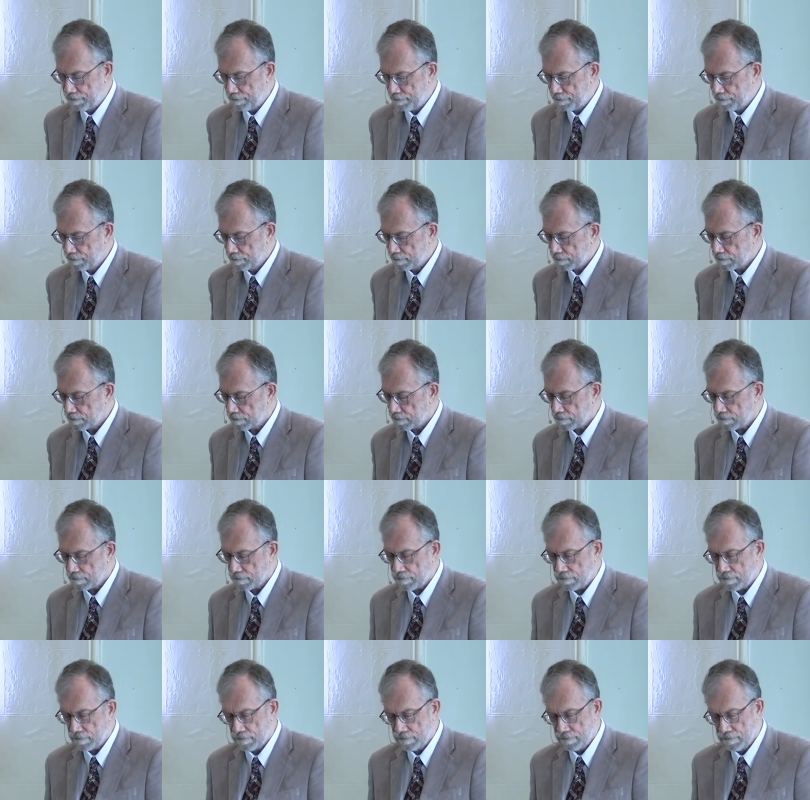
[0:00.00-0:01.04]

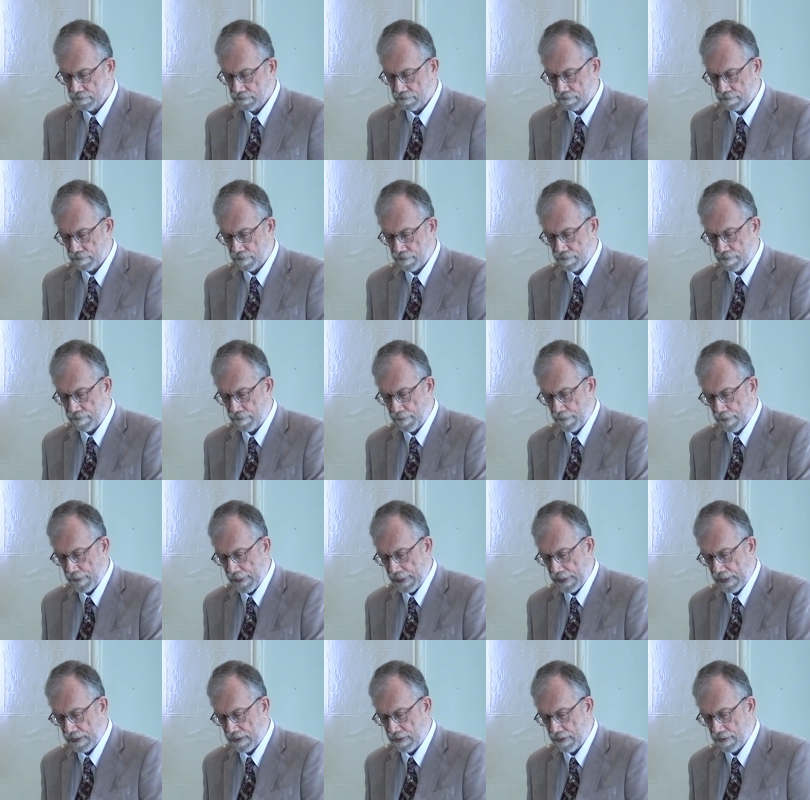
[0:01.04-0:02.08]

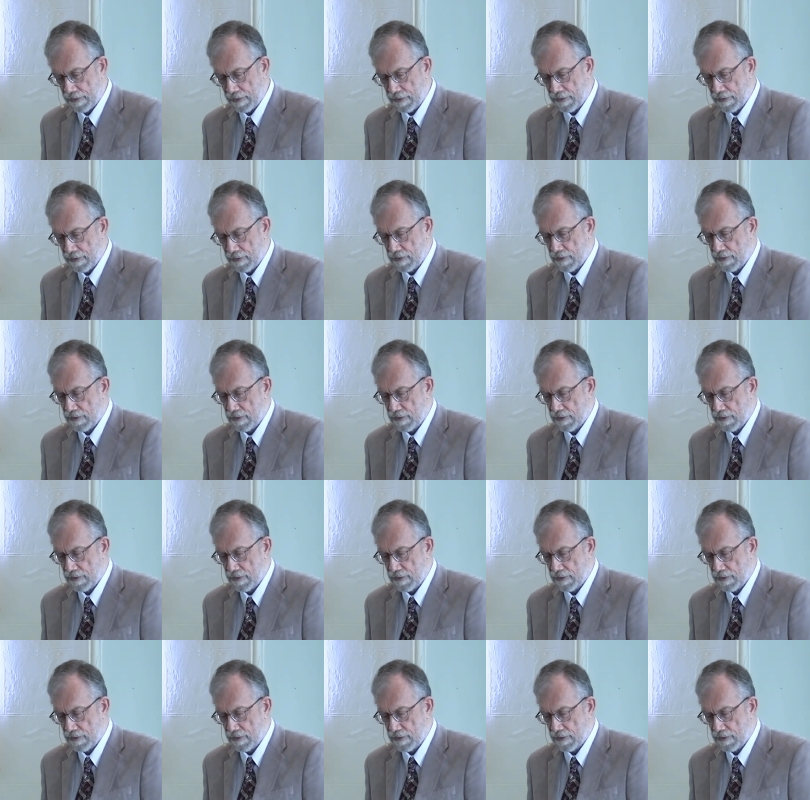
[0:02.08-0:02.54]
Nothing is said.